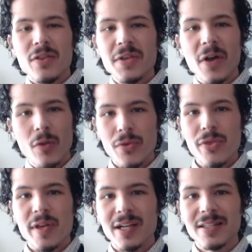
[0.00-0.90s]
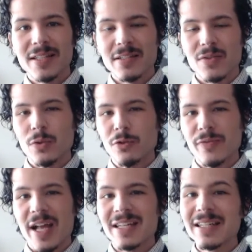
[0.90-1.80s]
The other thing that's sort
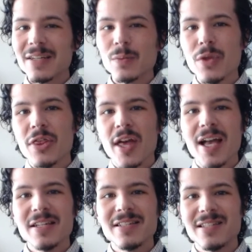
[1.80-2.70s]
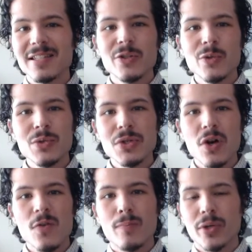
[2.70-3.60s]
of added in with that is the use of